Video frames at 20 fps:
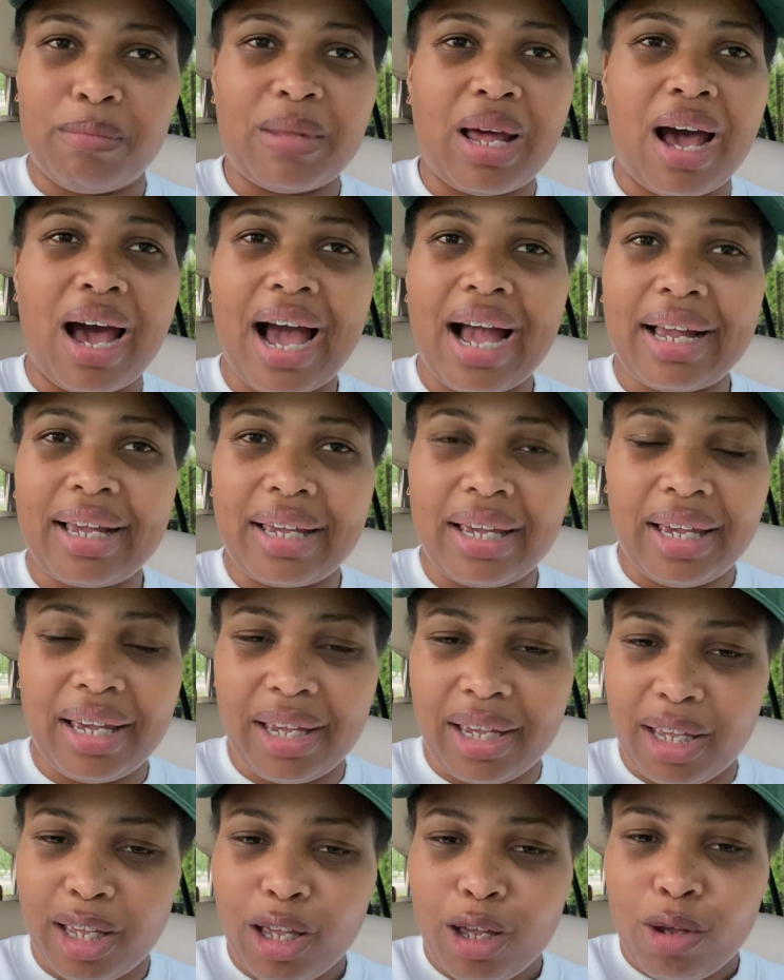Now, I
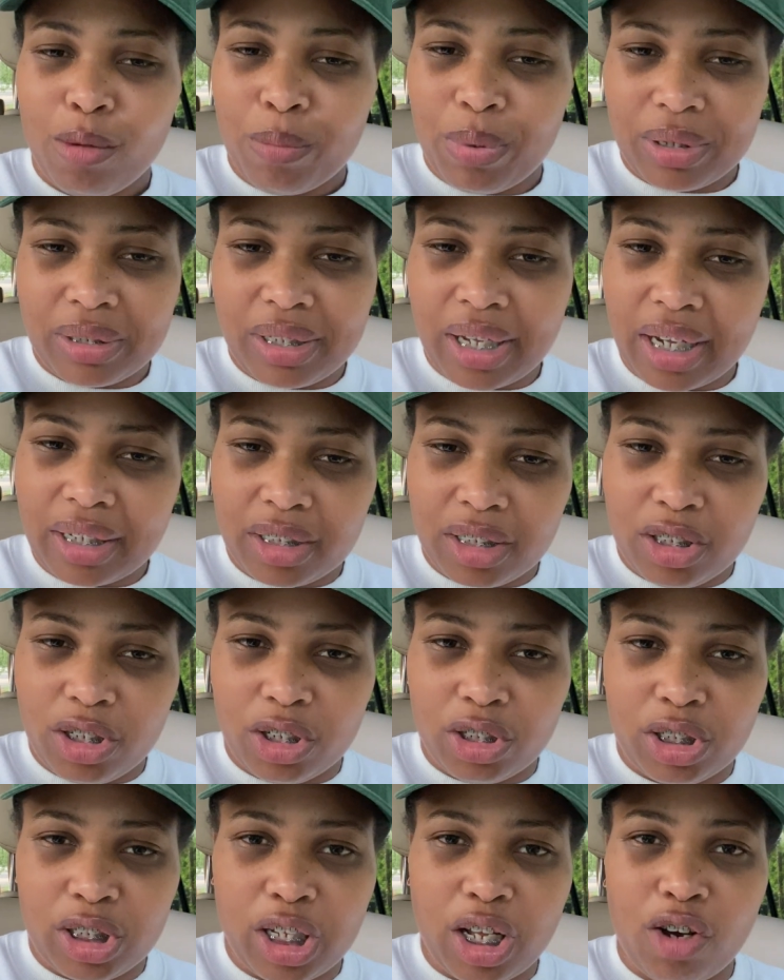get protecting
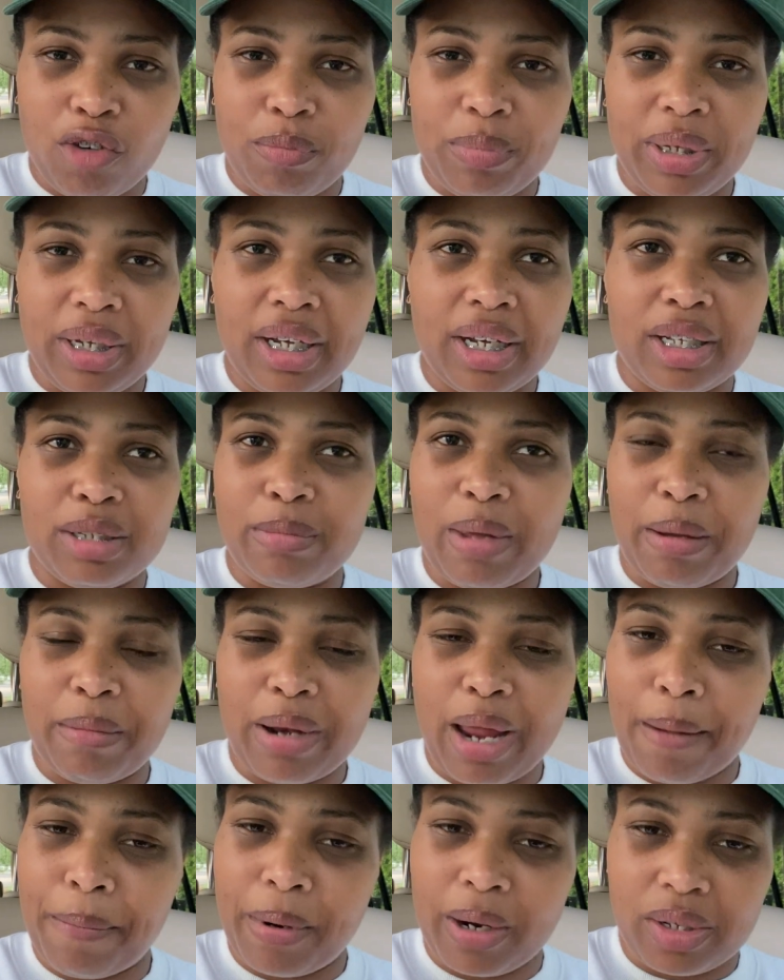yourself because maybe
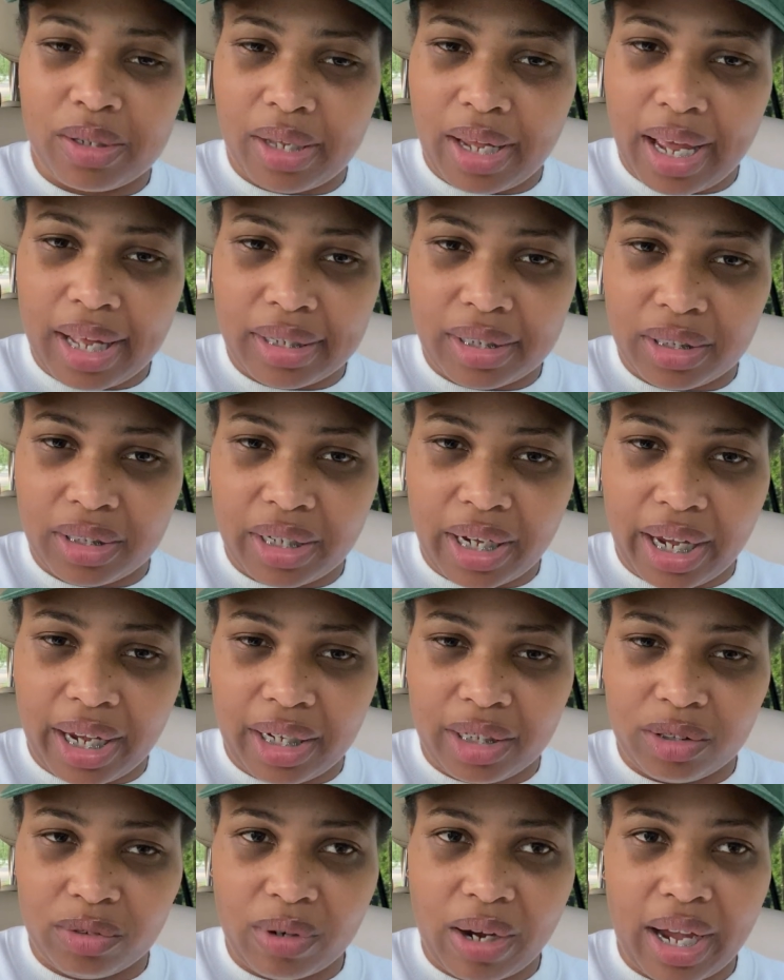that person hasn't
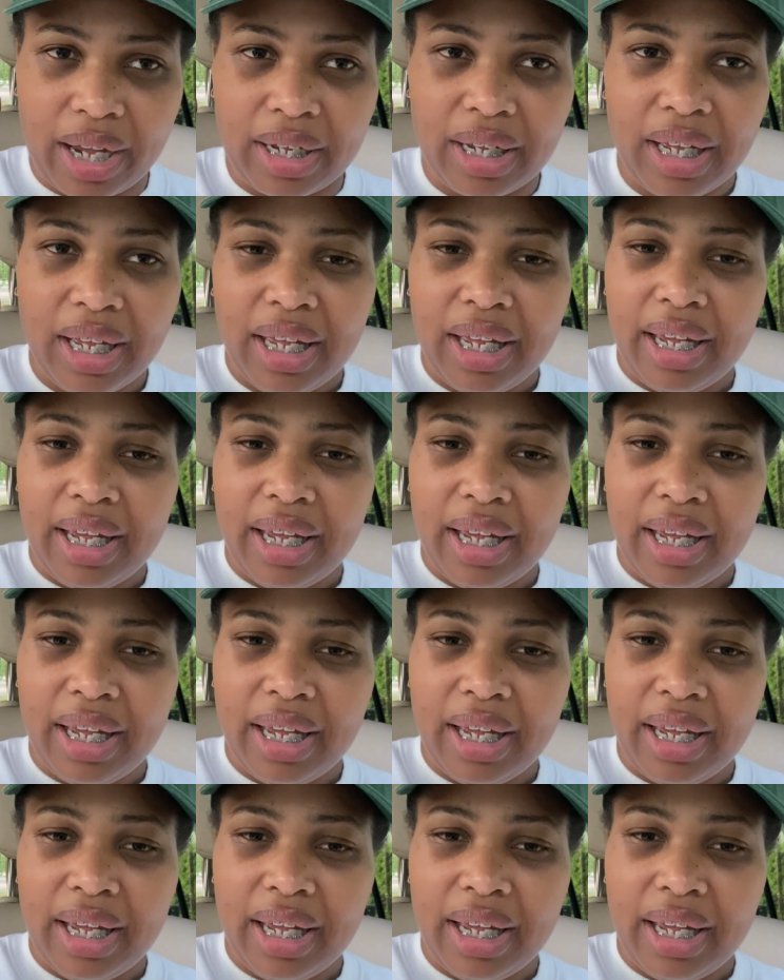changed, right?